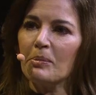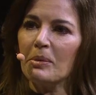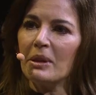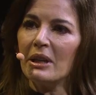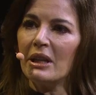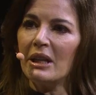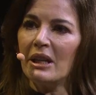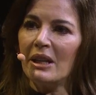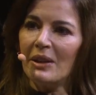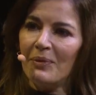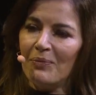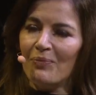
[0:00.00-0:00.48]
to
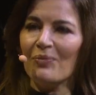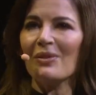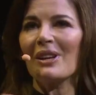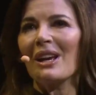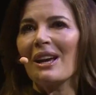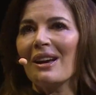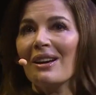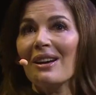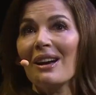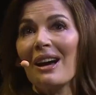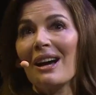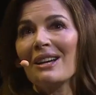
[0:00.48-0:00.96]
be,
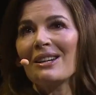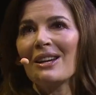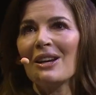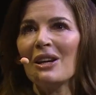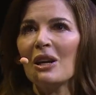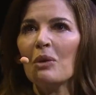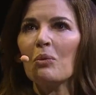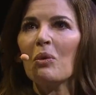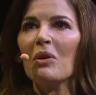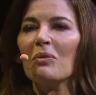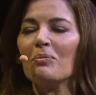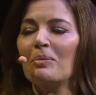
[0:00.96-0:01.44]
I
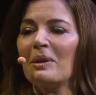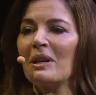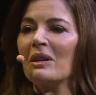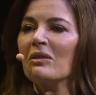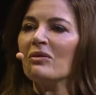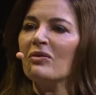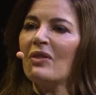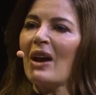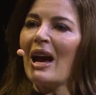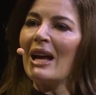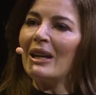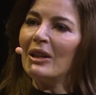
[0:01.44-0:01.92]
don't know what
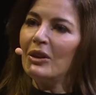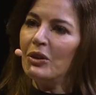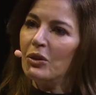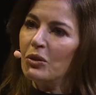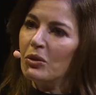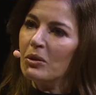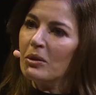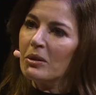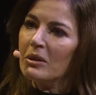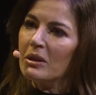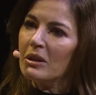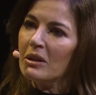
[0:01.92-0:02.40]
being
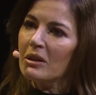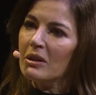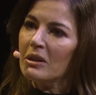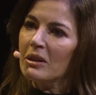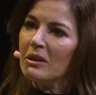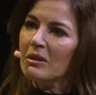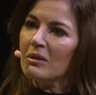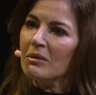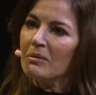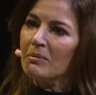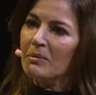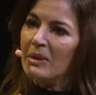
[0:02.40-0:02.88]
valued
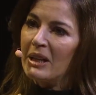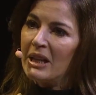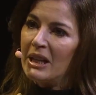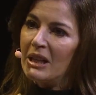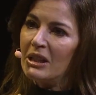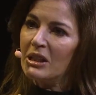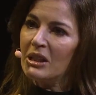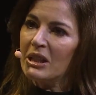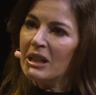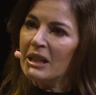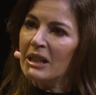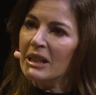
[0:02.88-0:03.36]

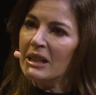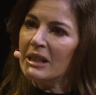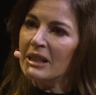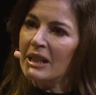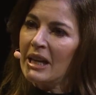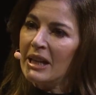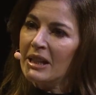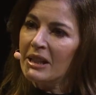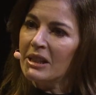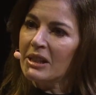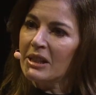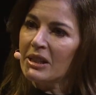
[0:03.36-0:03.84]
means in the
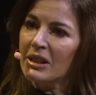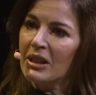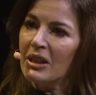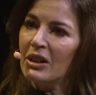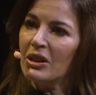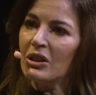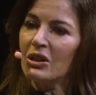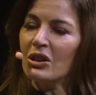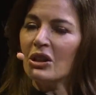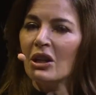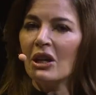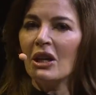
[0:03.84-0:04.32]
sense
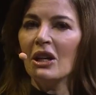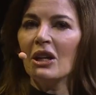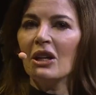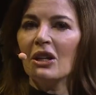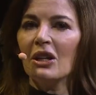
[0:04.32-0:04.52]
that